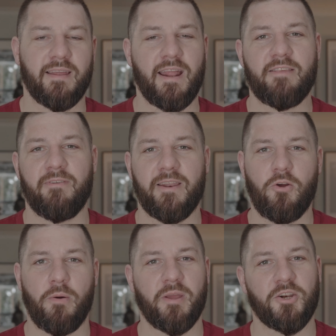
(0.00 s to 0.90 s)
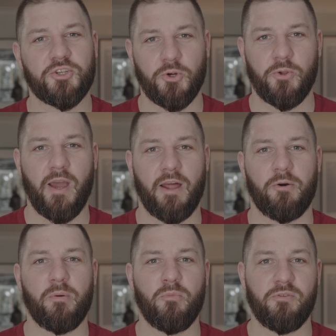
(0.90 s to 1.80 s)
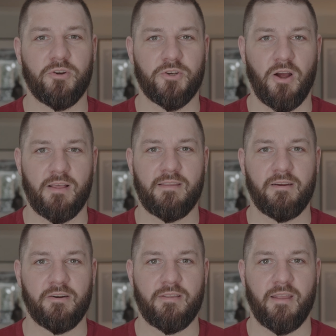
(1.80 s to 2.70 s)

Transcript: today's video, I'm gonna show you how to remove your dog's tear